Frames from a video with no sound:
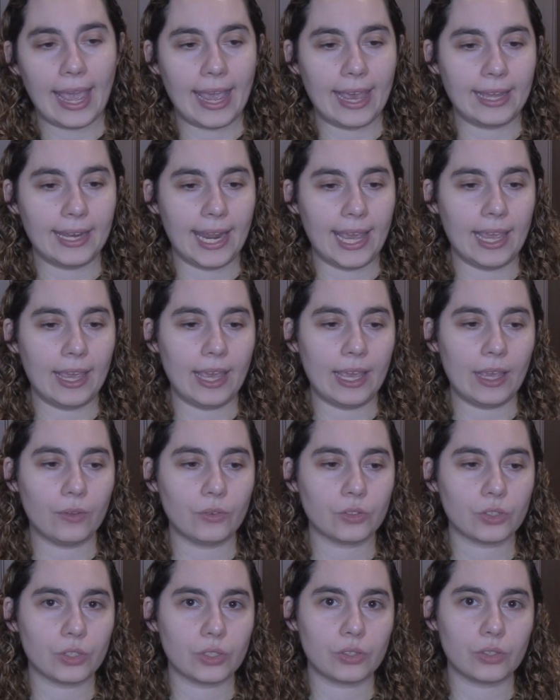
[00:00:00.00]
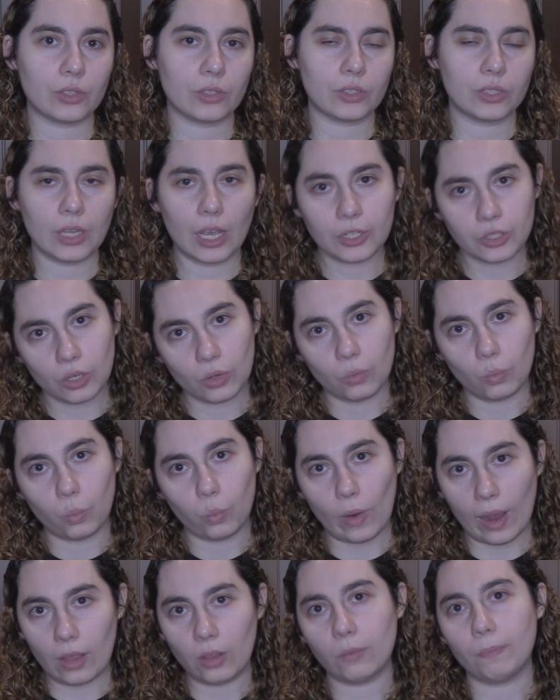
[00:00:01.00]
And it was just such a
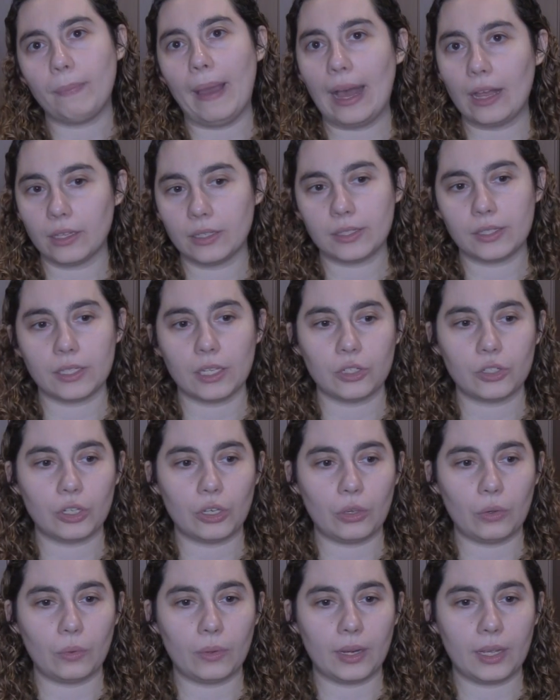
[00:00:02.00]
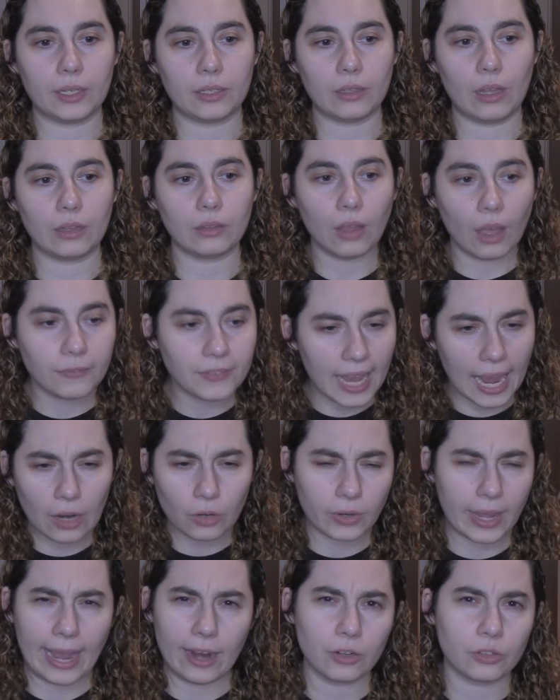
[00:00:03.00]
well-balanced issue, and I loved
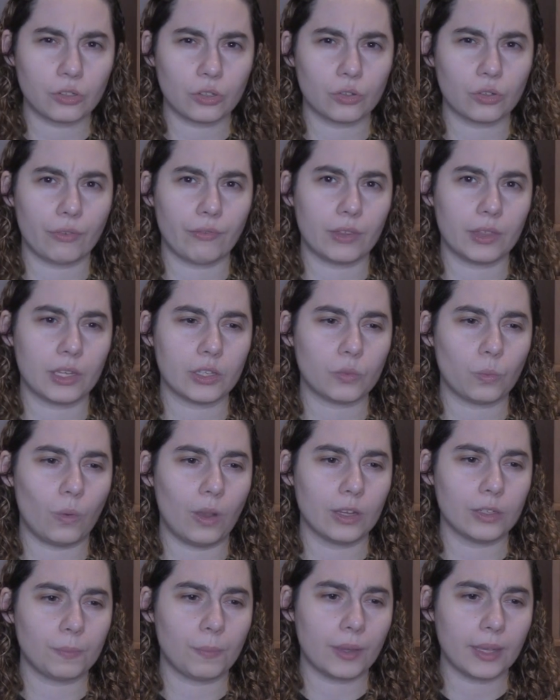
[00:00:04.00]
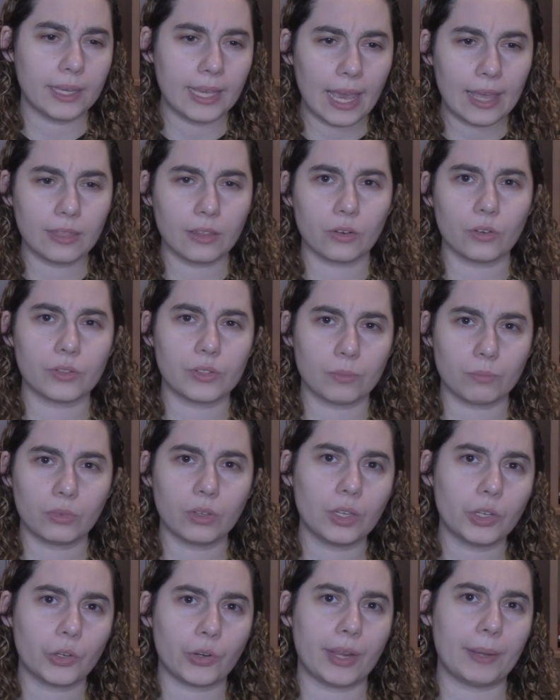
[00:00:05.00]
how character-driven this was. But again, there were some
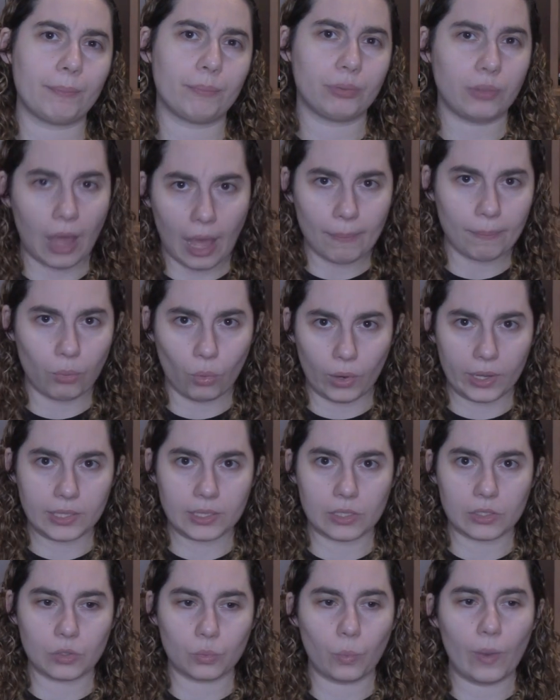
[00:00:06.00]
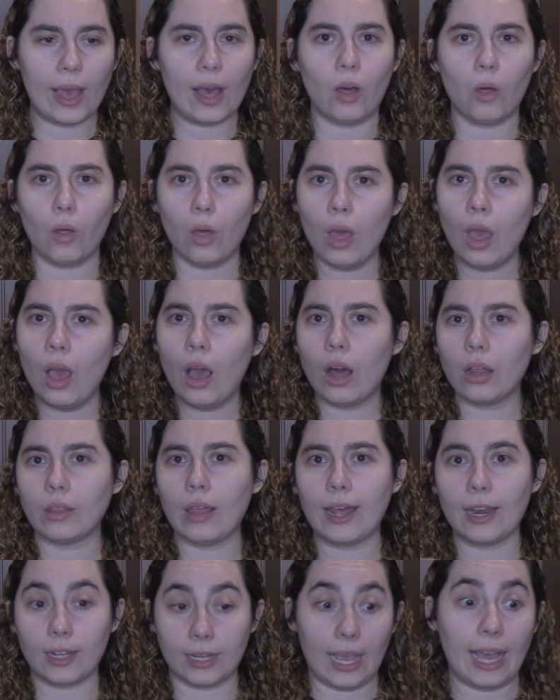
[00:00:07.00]
really great plot points as well, a
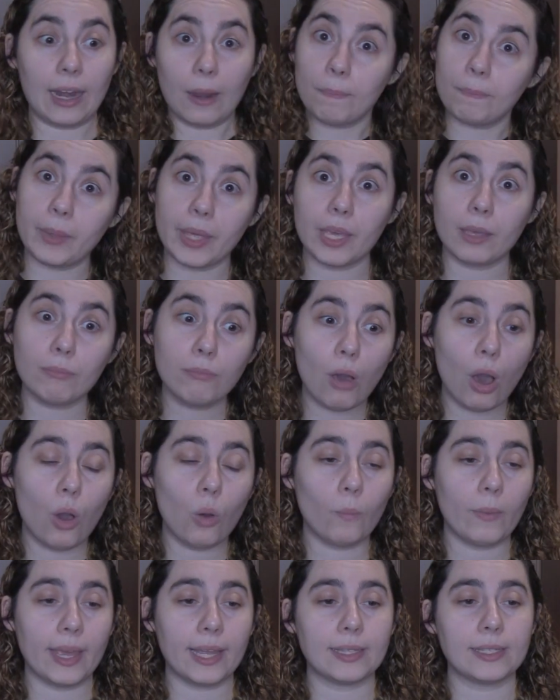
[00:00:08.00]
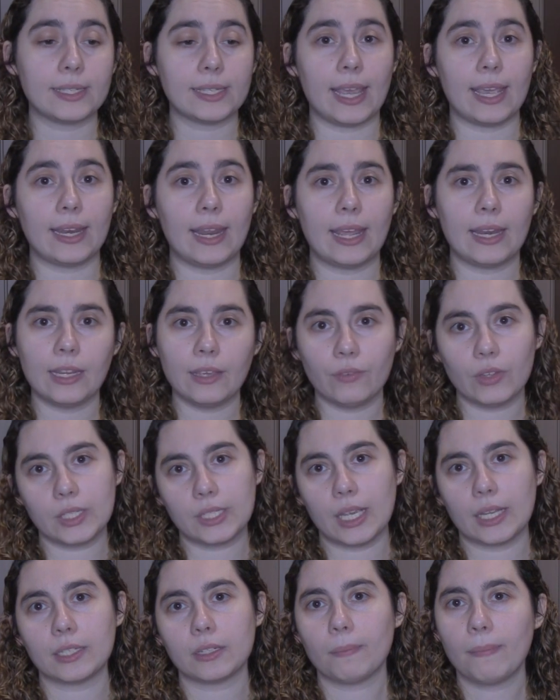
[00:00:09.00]
lot of kind of big moments, and even
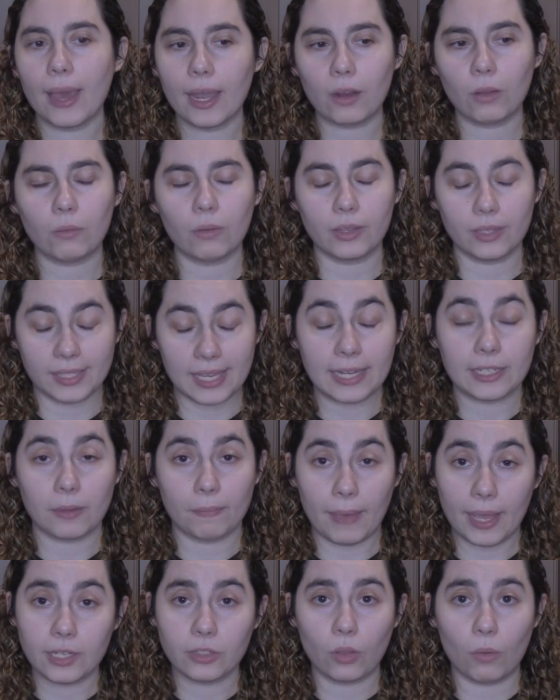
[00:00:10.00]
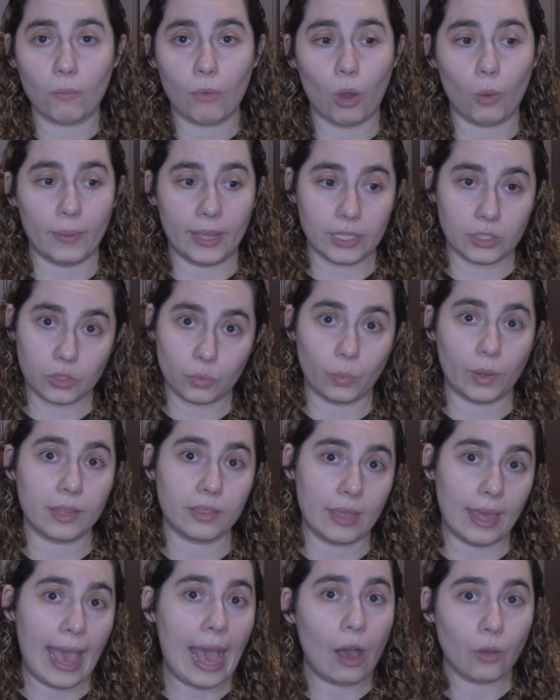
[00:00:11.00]
sentimental moments
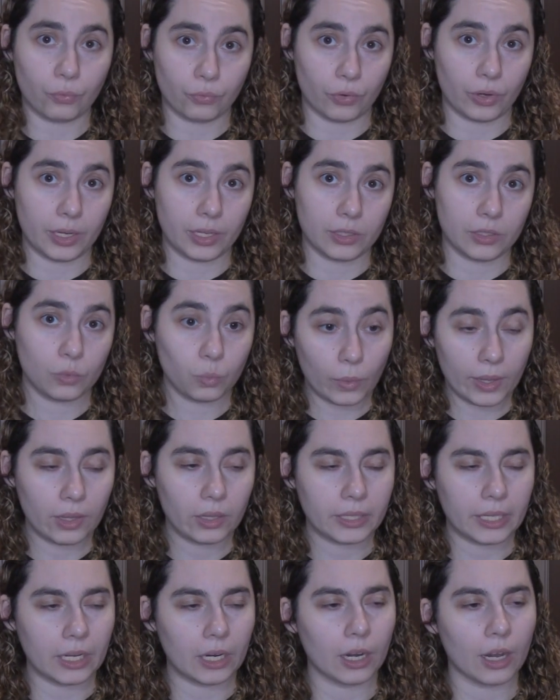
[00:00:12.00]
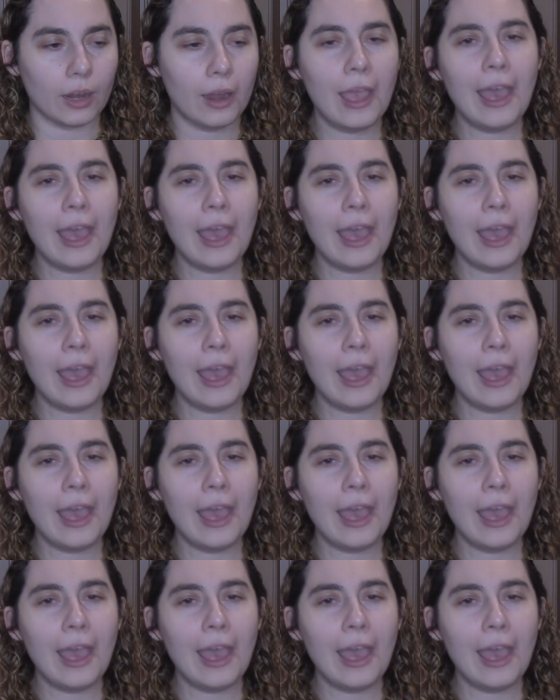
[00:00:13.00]
with Alfred's will here.